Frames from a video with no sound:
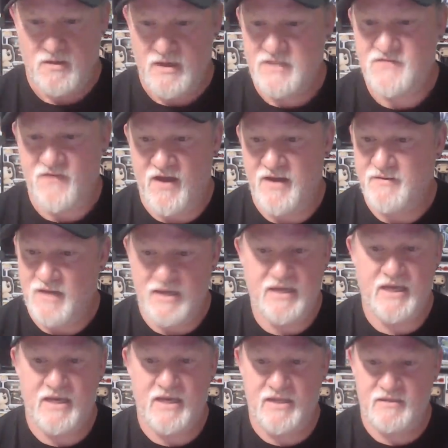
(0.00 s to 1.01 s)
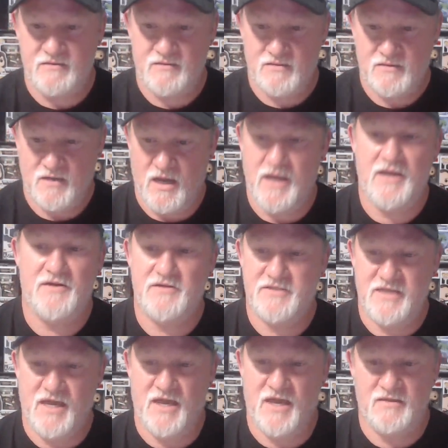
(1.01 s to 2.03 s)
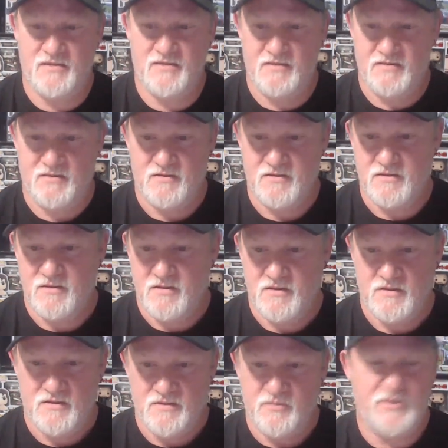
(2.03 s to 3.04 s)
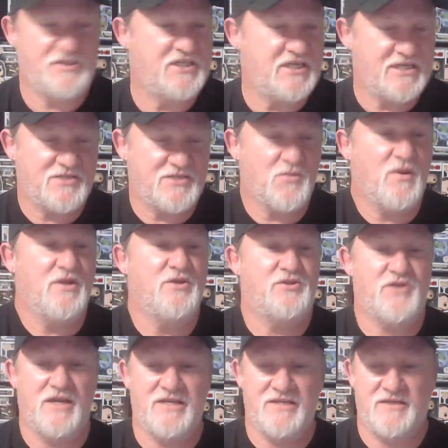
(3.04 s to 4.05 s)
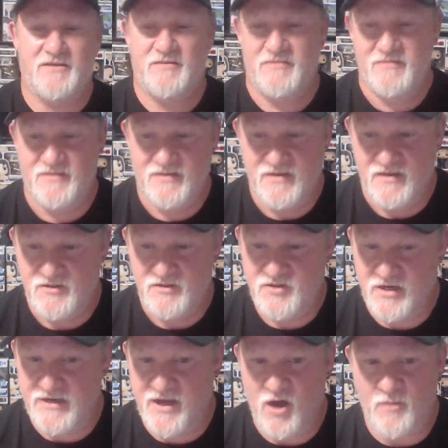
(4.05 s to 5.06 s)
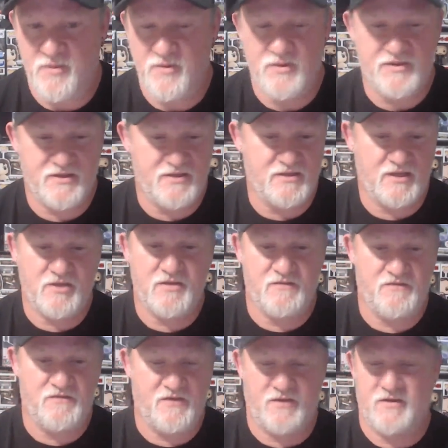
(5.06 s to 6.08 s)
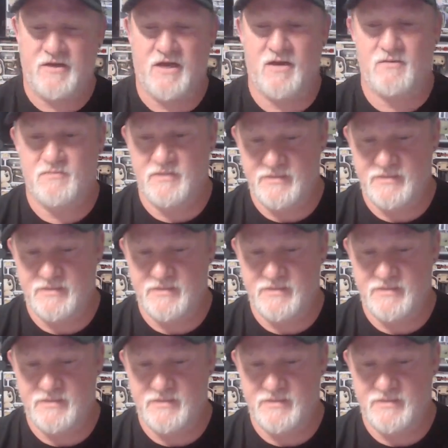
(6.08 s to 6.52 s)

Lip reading: It's fine. I get it. I understand. Well, she is the one who tried to help me with it, and I couldn't figure it out.